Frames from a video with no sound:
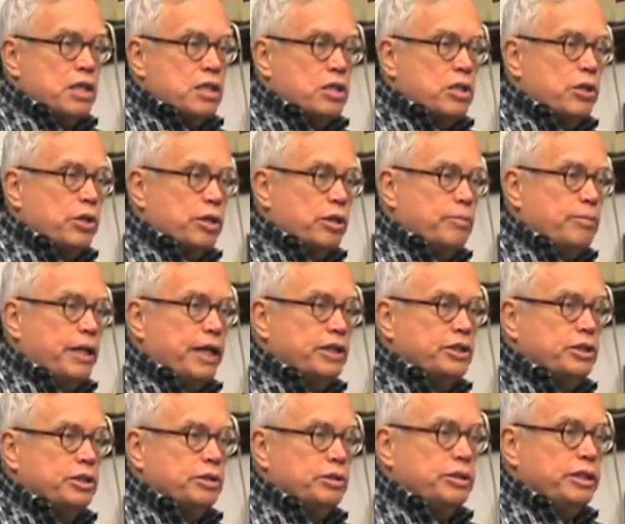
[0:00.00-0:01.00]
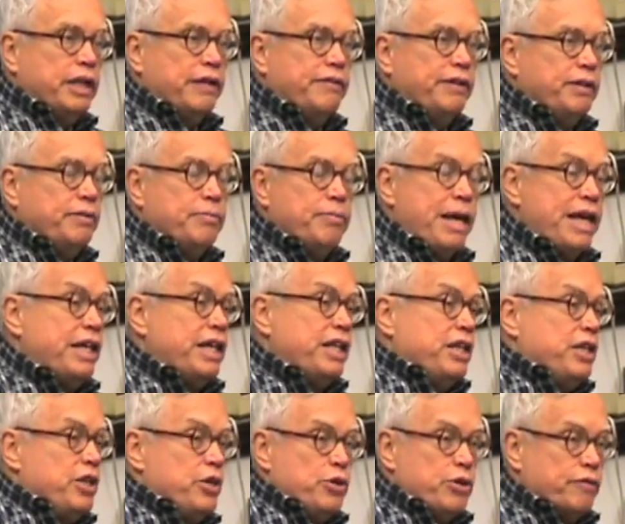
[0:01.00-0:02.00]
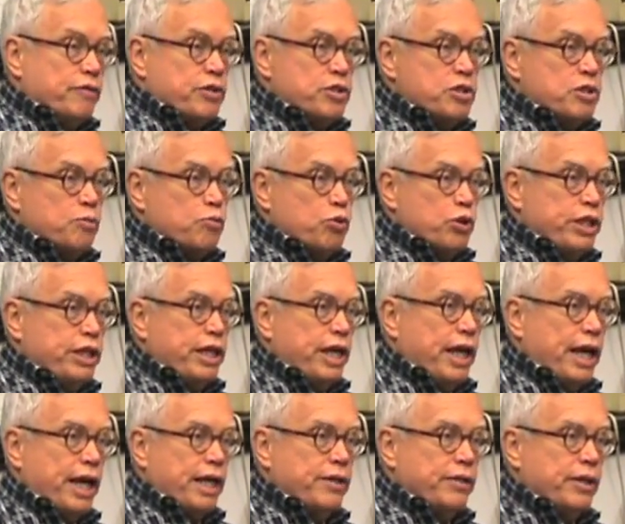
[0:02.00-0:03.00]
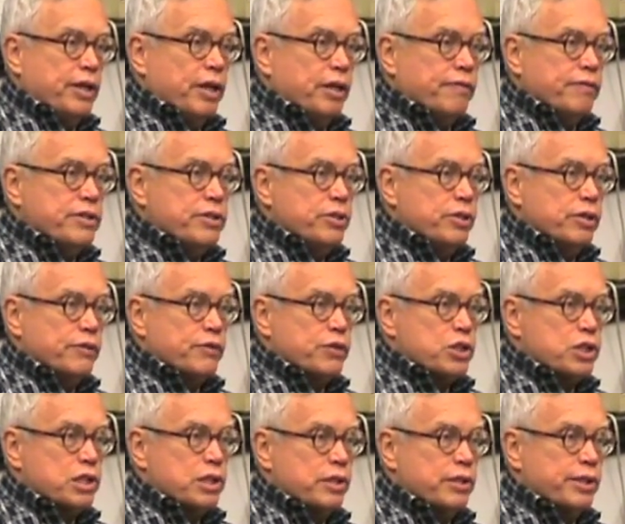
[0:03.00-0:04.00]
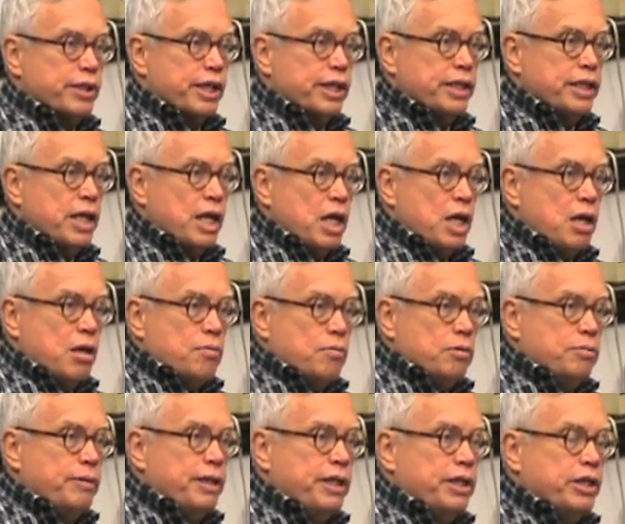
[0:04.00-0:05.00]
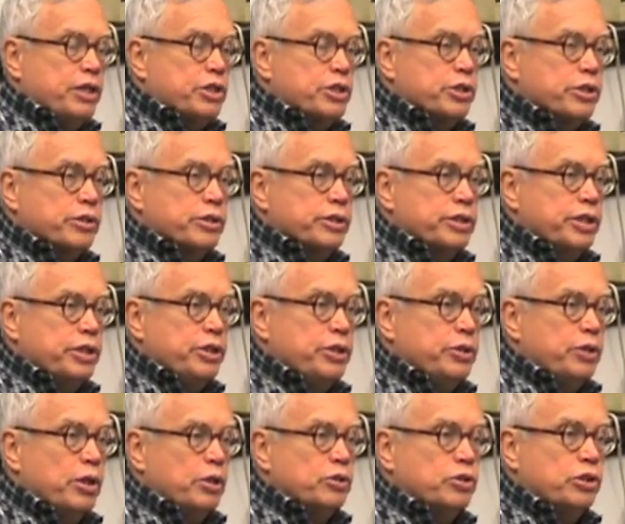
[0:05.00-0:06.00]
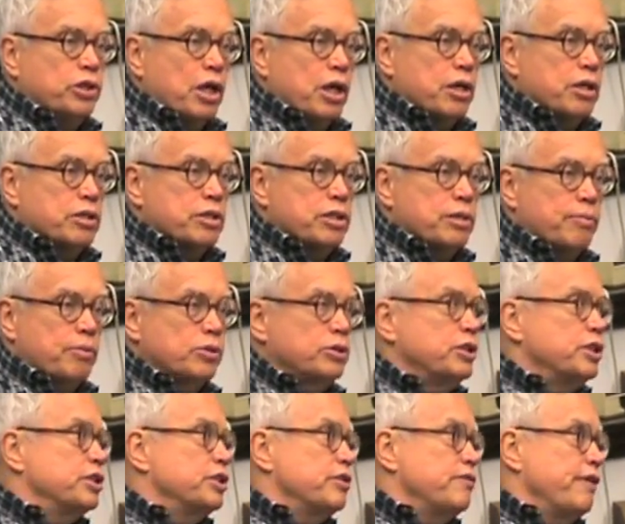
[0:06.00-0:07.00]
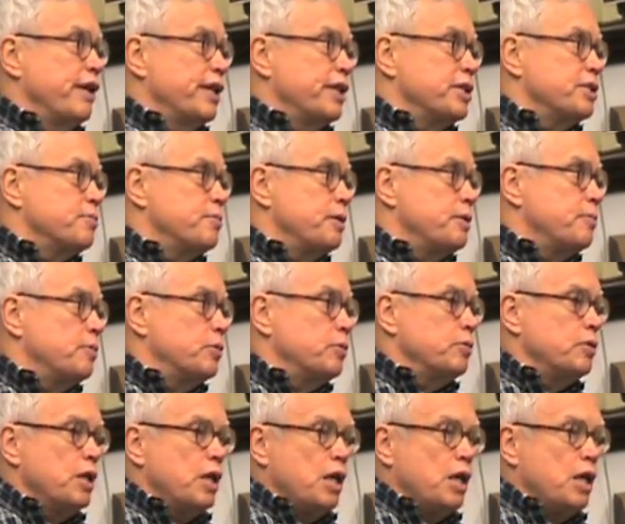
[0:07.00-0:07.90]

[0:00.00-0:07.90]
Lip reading: So you could imagine making universal pre-K, I don't care if it's universal or not, but making sure that you don't charge the most disadvantaged people.